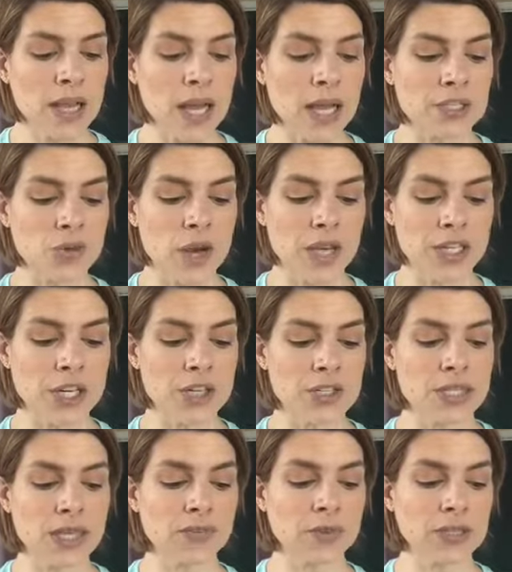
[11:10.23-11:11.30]
Surrounding
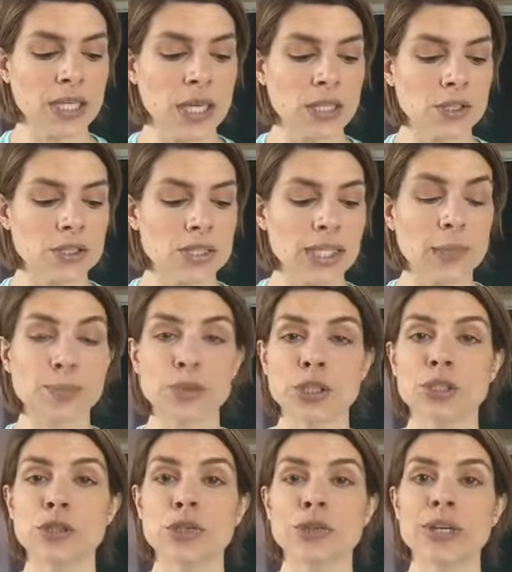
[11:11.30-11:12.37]
yourself with colors like
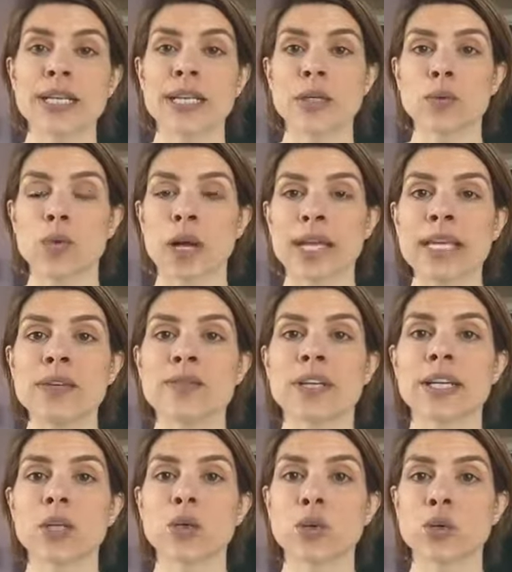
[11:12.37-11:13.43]
blue, green, and white,
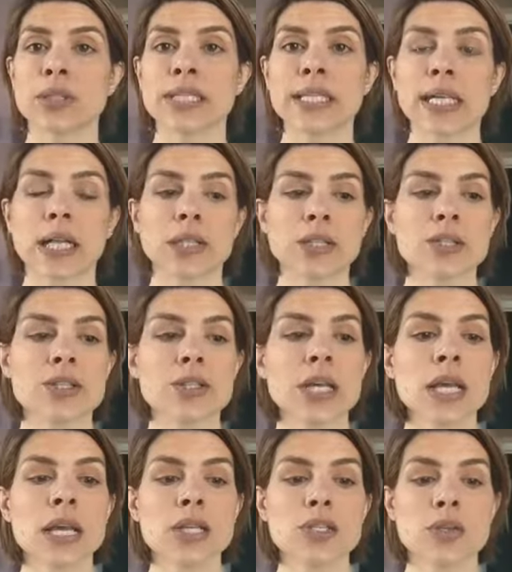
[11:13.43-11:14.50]
very cooling colors.
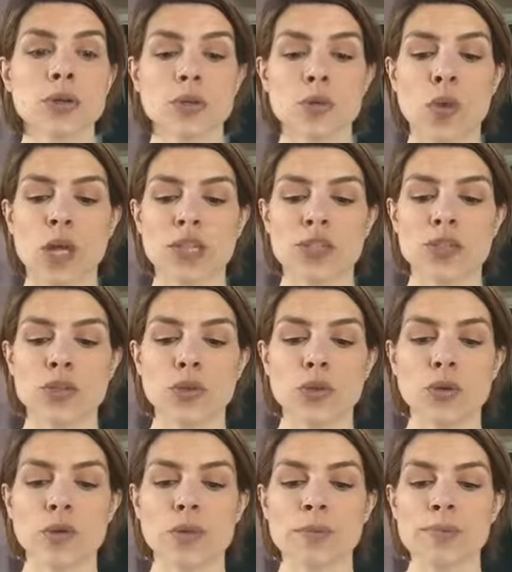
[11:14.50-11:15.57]
So you'd want
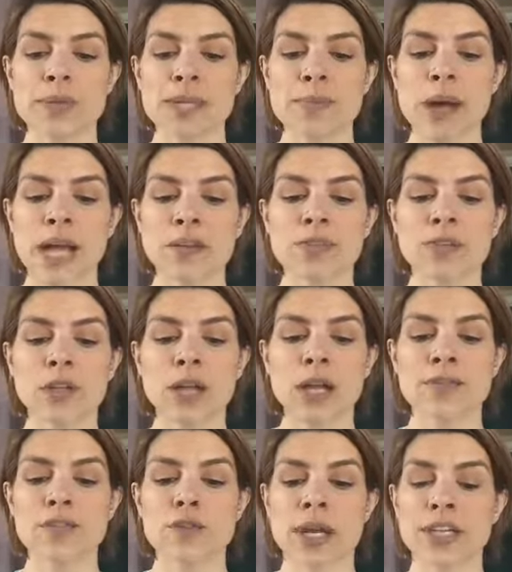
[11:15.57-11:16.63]
to be mindful
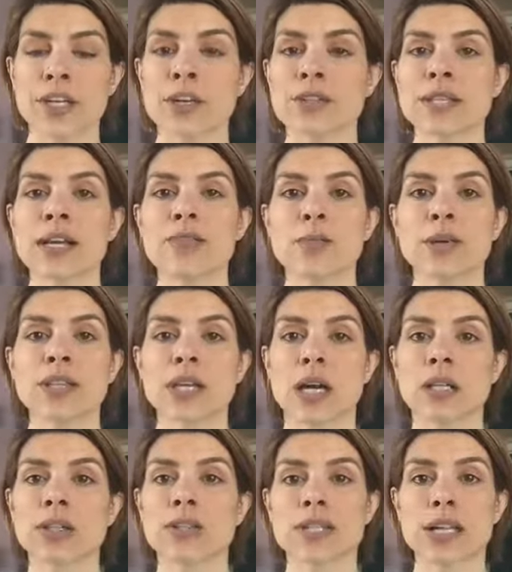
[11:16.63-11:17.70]
of surrounding yourself with
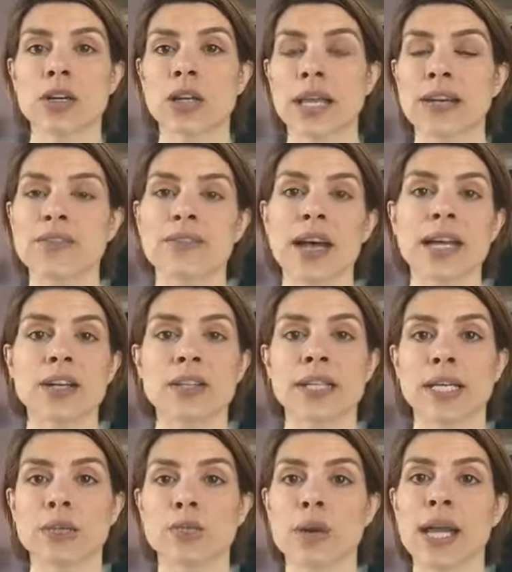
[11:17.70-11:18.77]
colors that are like fire,
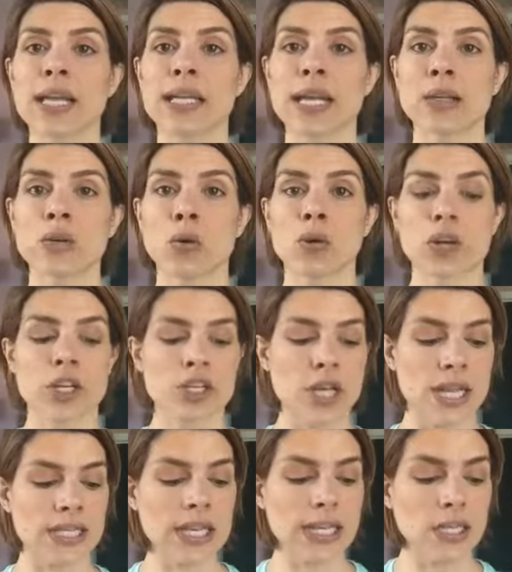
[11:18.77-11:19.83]
like red and orange
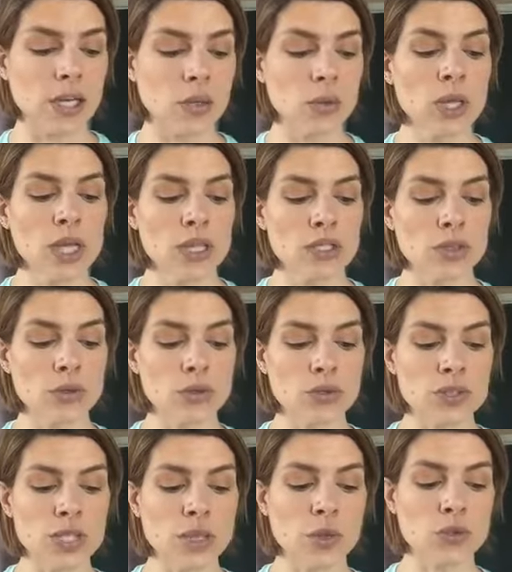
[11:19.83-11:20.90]
and yellow. So
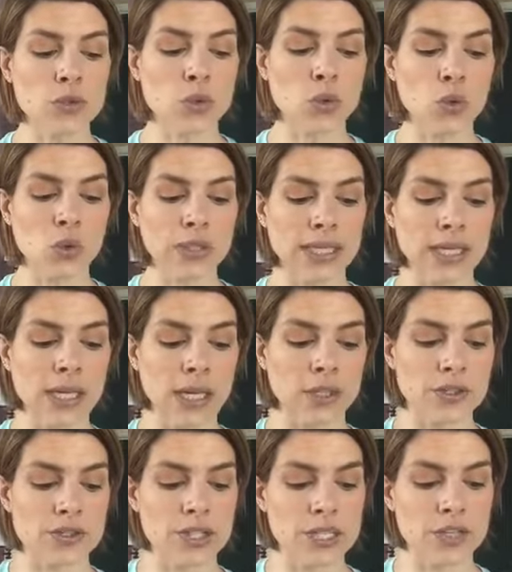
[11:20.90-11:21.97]
using those cooling
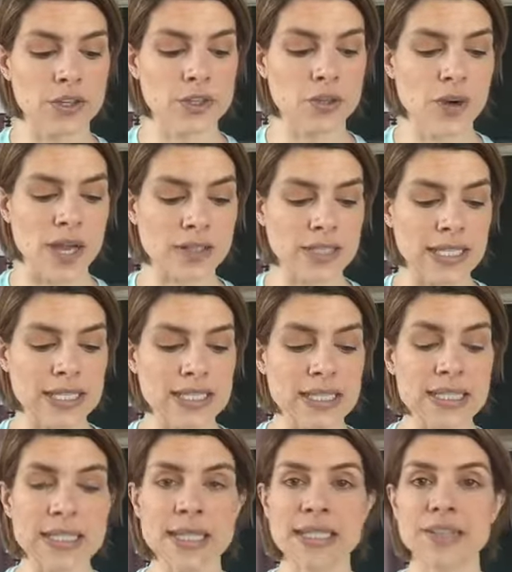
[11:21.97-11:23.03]
colors in your surroundings.
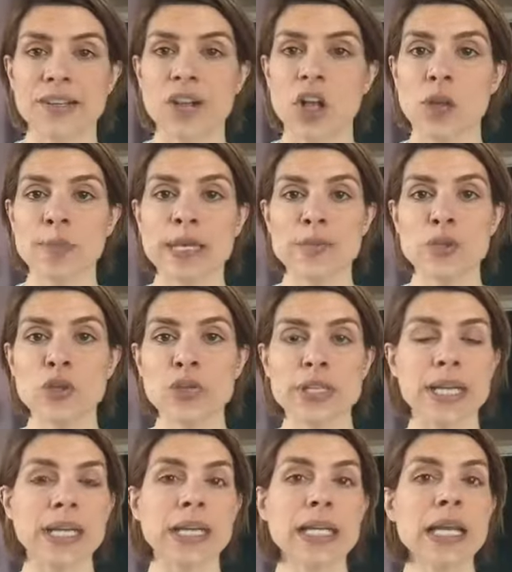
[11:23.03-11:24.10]
Listening to calming
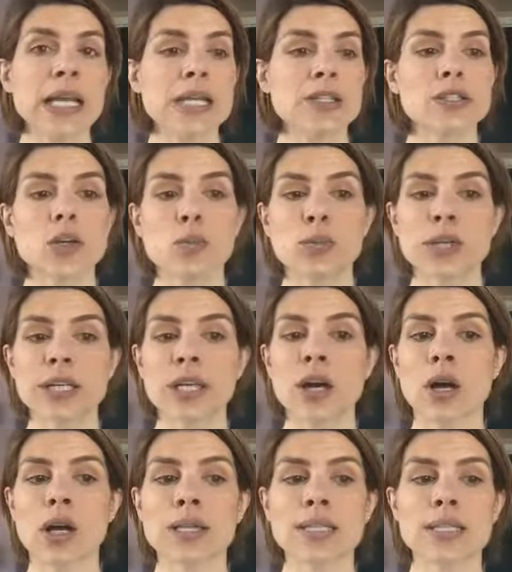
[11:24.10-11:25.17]
music. So putting
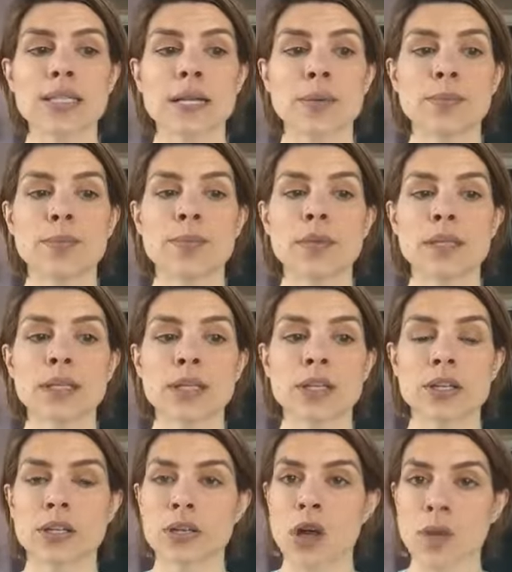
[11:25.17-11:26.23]
on some
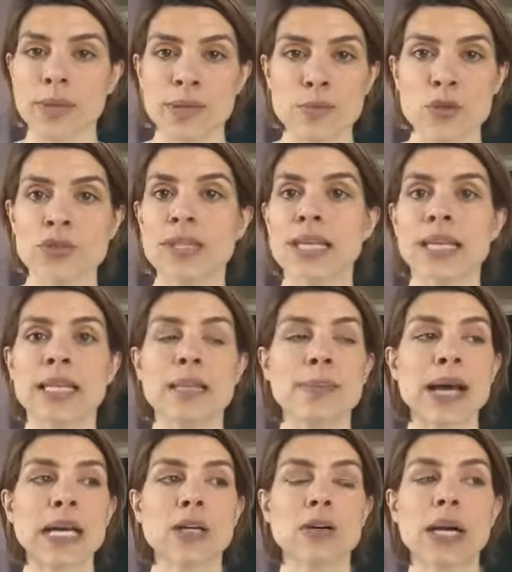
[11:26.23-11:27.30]
calming music in the
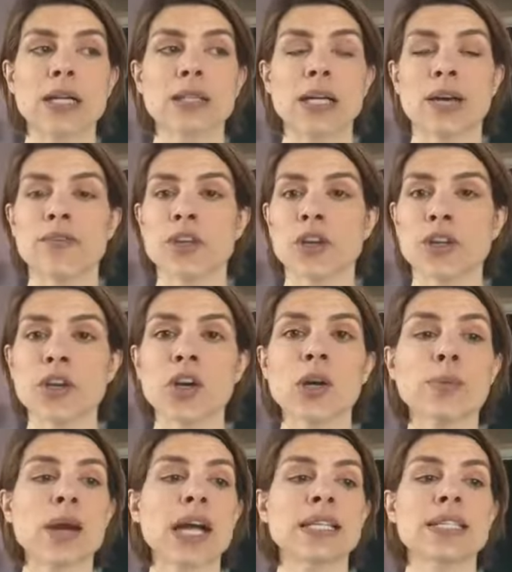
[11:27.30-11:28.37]
background of your yoga
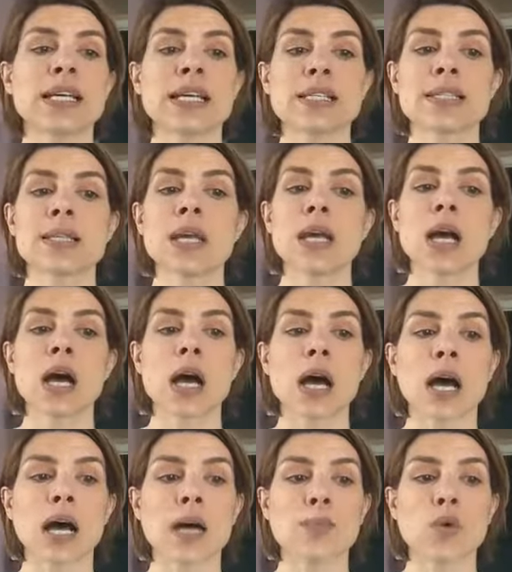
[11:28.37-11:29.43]
practice,
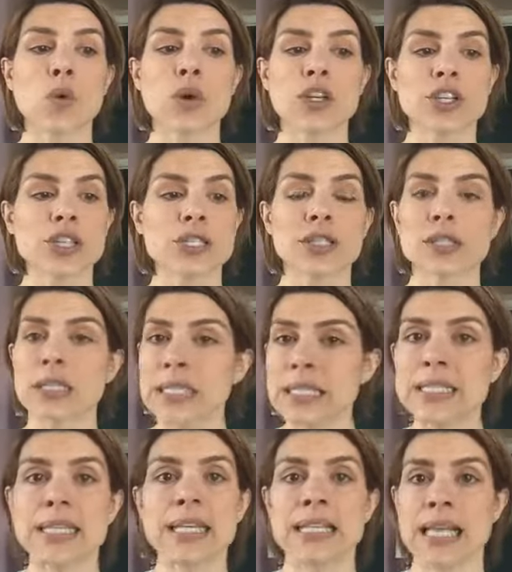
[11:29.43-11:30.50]
or just
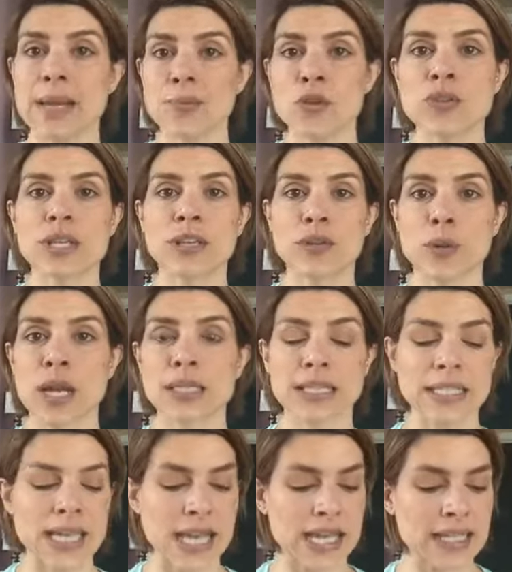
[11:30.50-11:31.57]
listening to that music throughout the
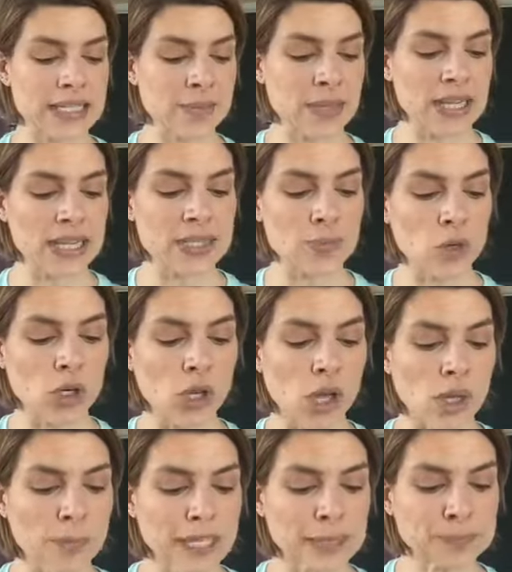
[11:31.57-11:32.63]
day is something that's more
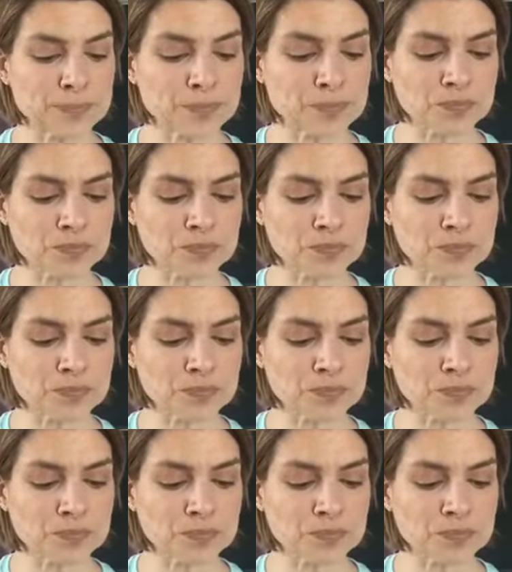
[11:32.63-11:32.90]
calming.